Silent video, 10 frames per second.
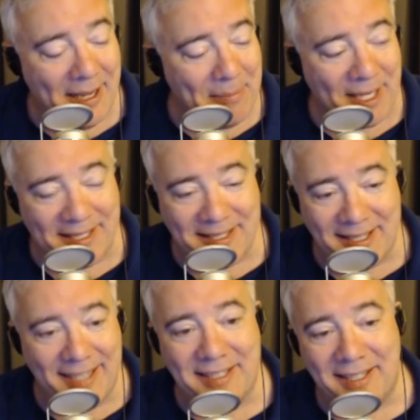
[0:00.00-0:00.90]
that a
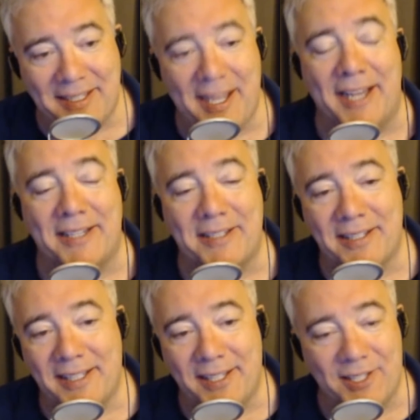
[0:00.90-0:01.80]
sentence of
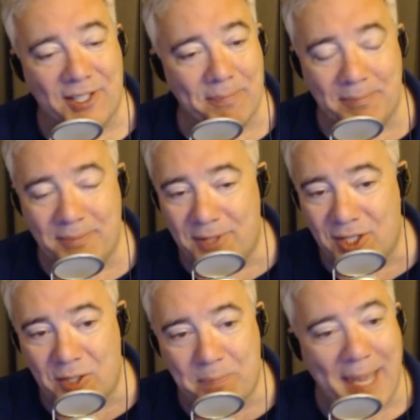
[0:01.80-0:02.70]
text, yeah, what's left,
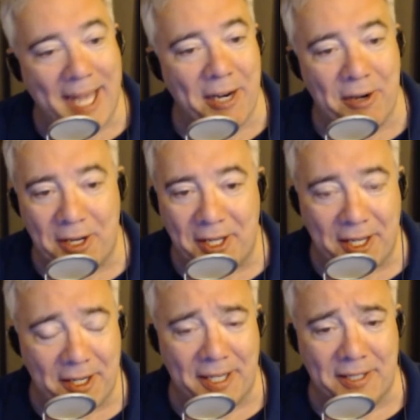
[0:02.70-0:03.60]
spat out on the
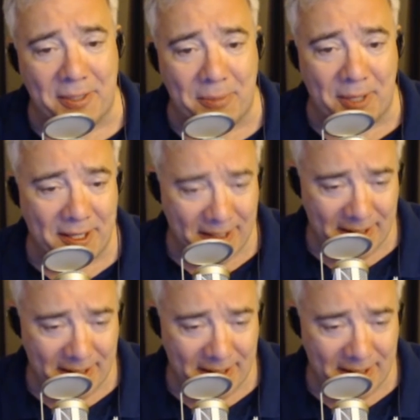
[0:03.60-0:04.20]
internet somewhere,